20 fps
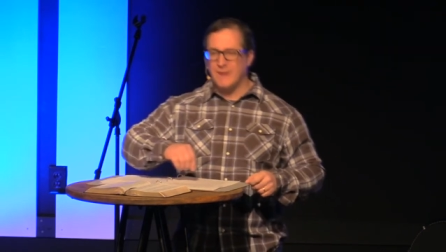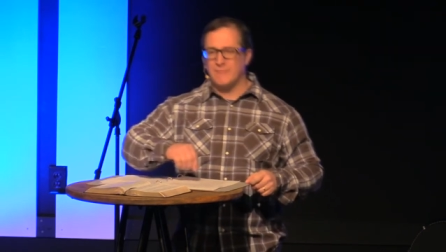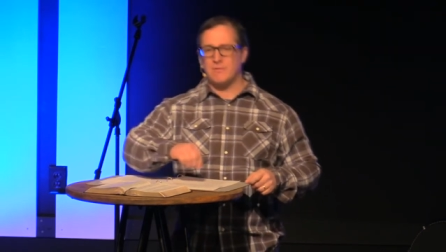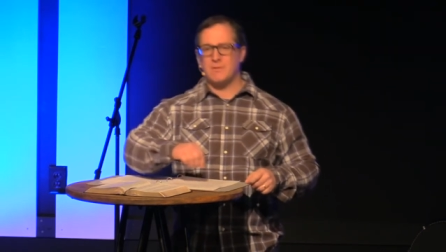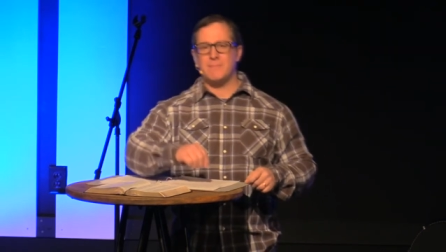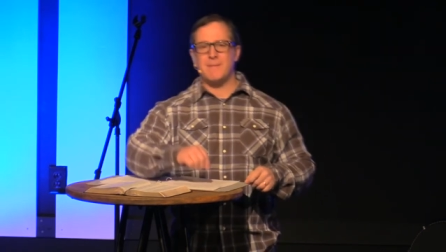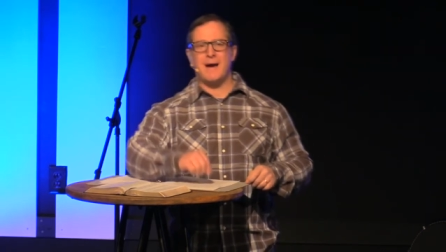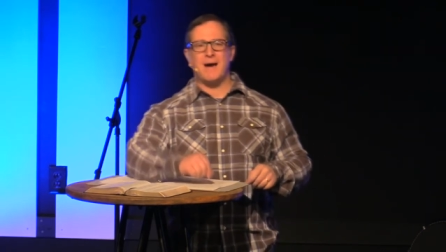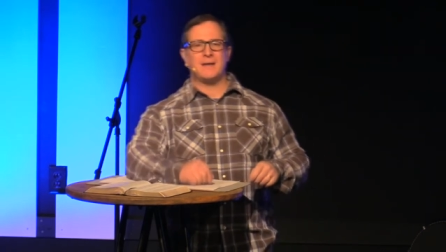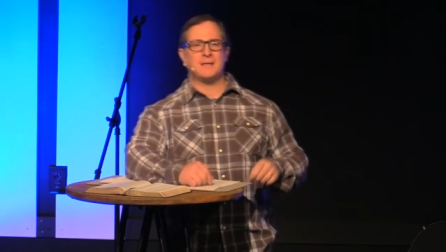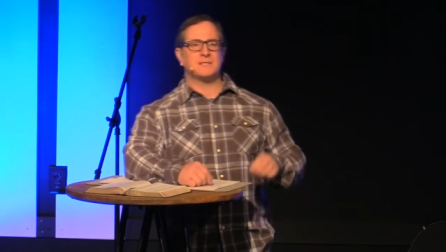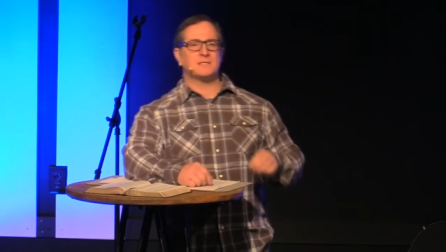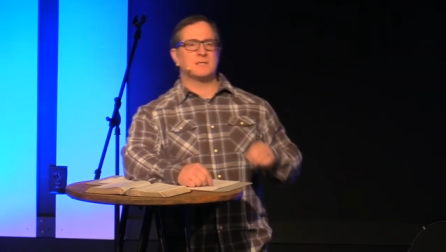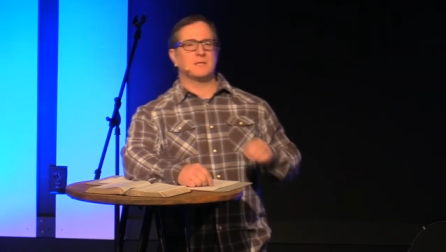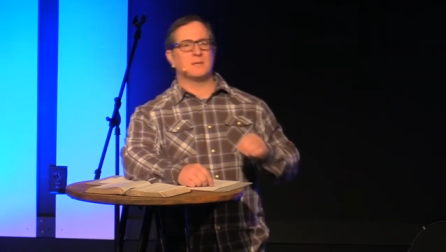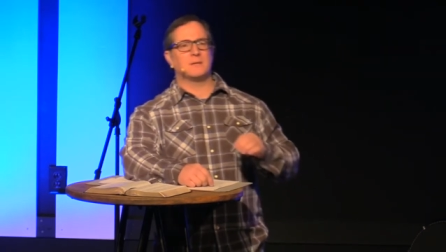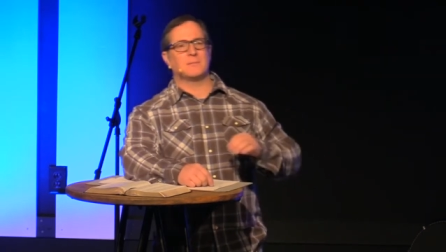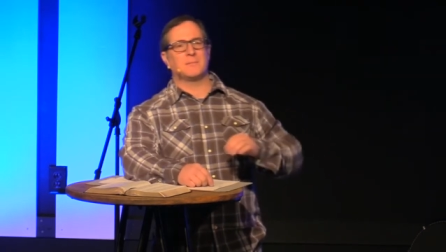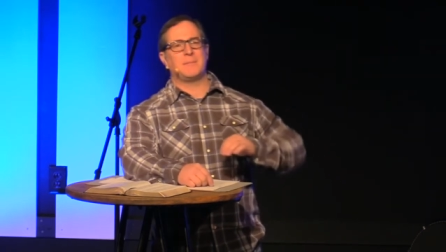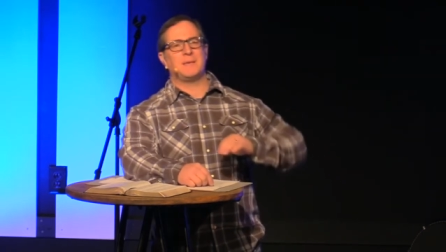Everybody's
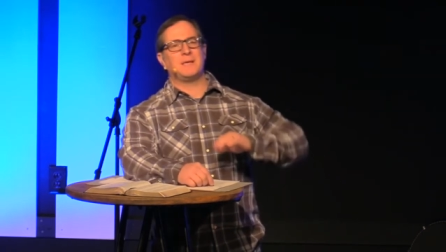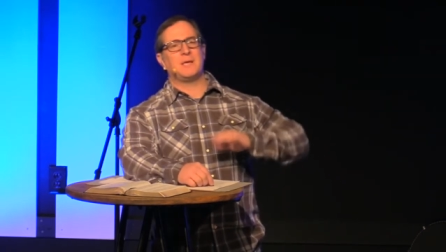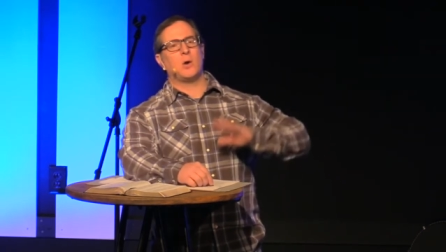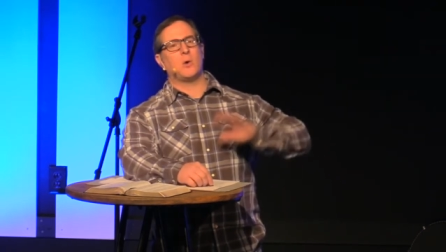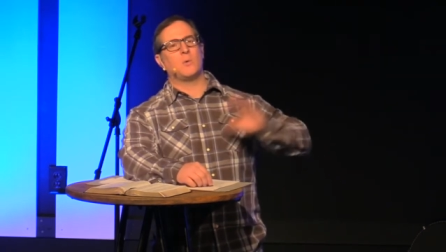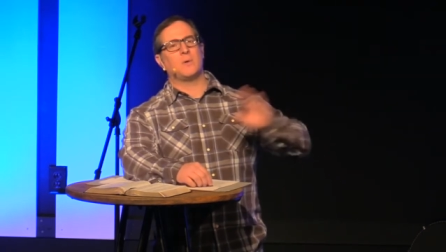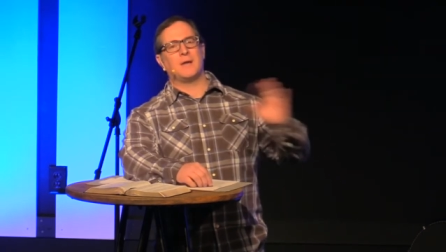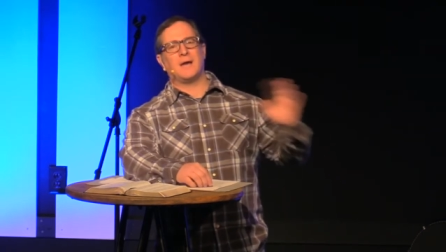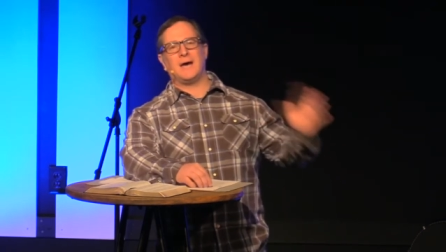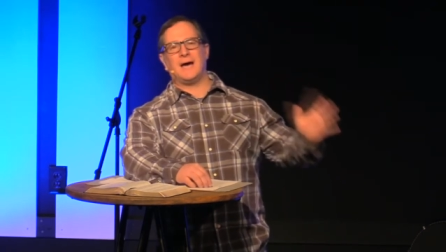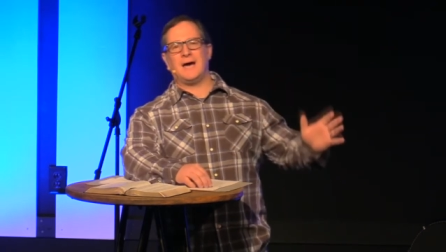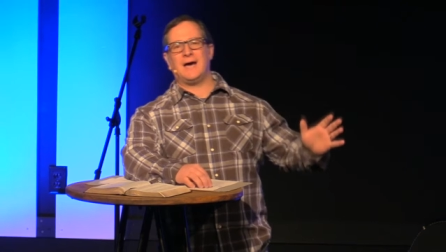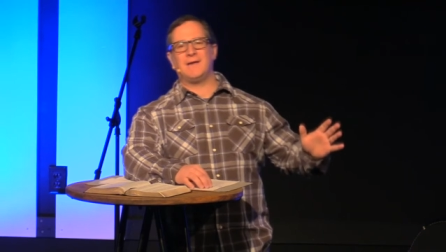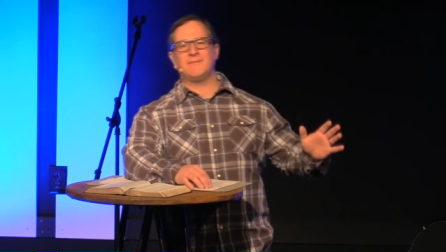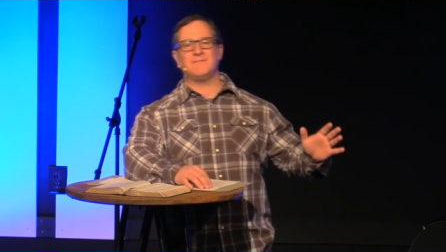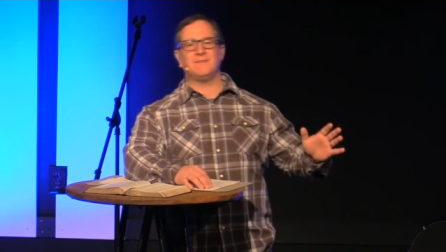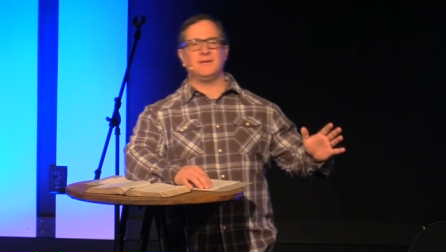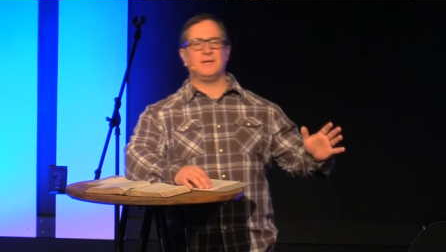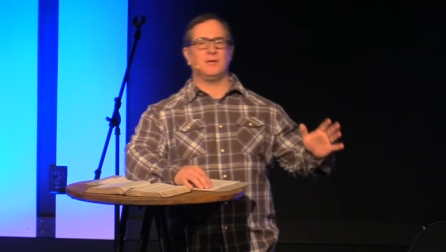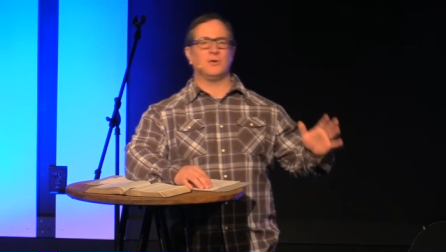going to be going to
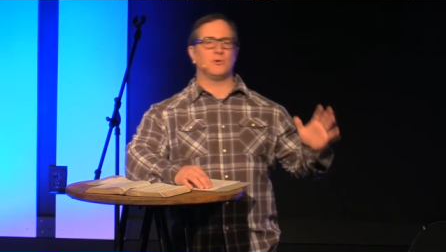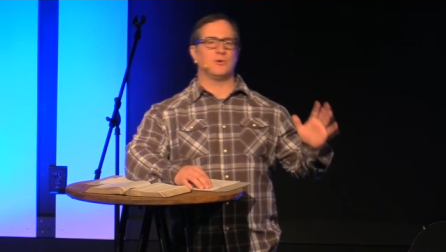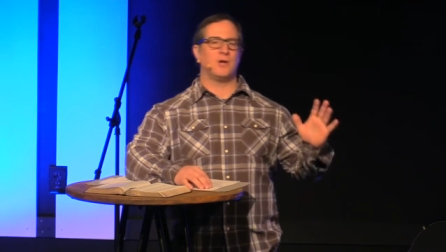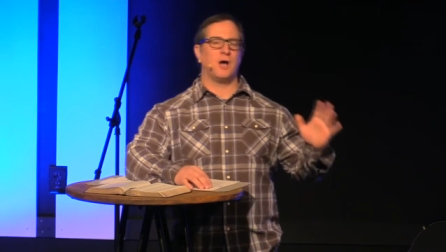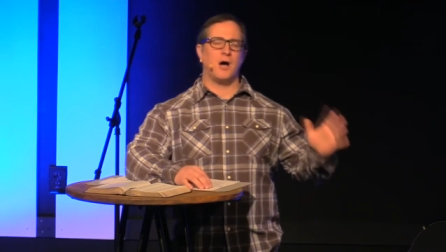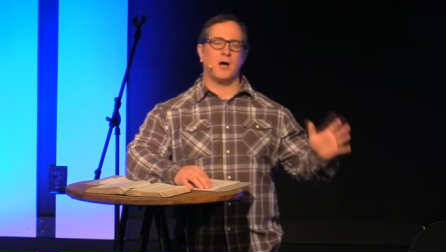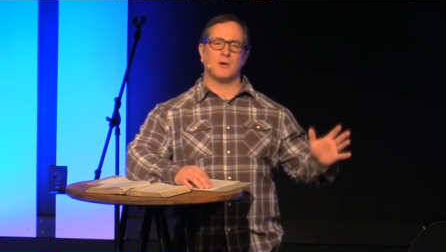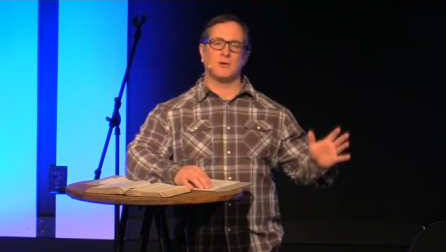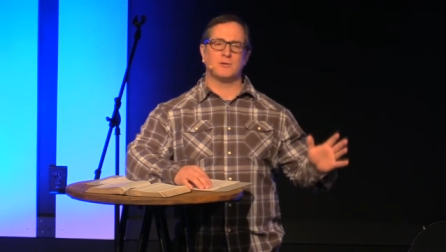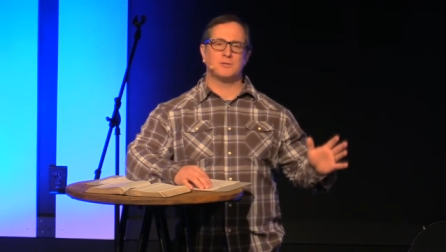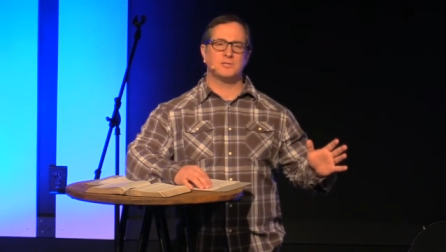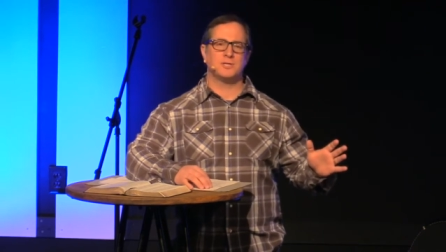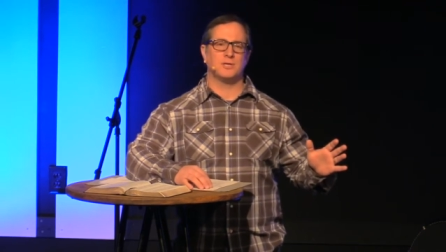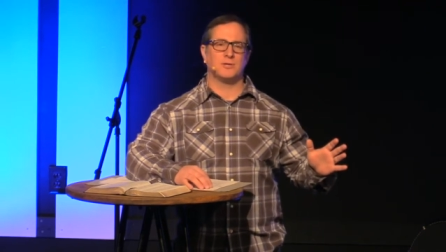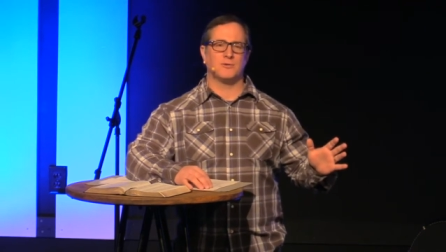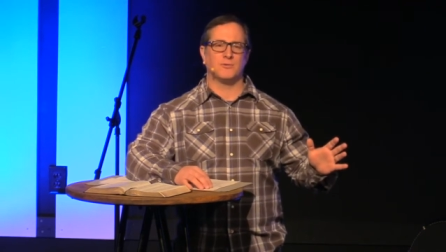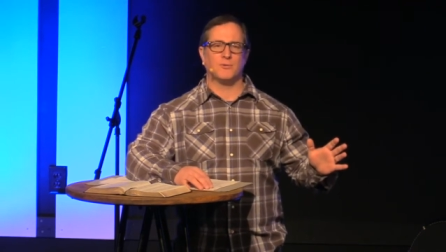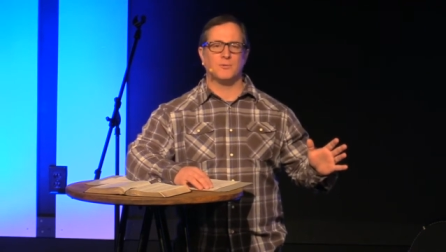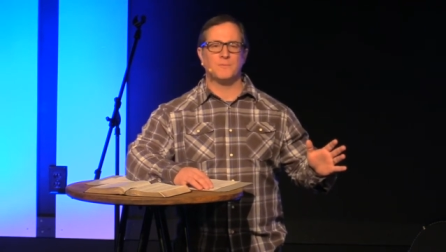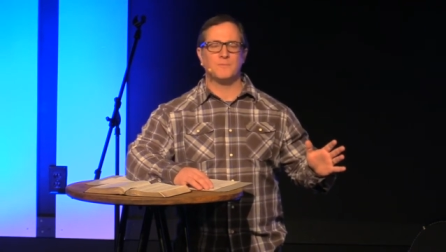Hy-Vee or Dollar
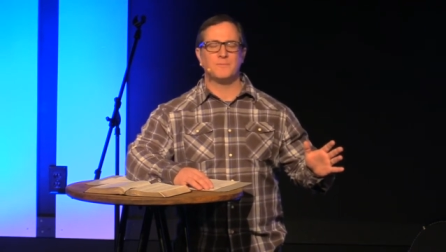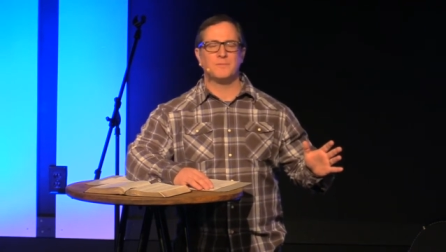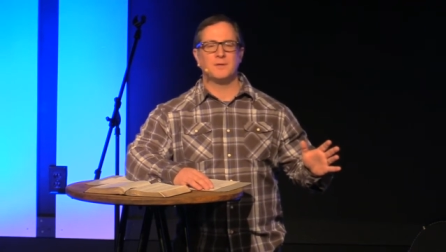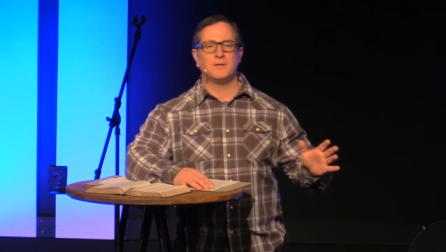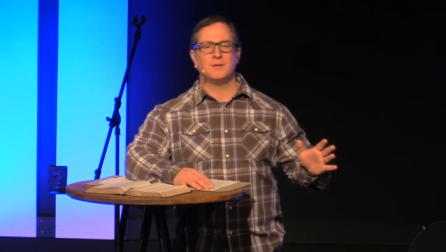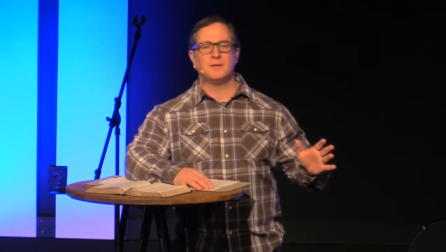General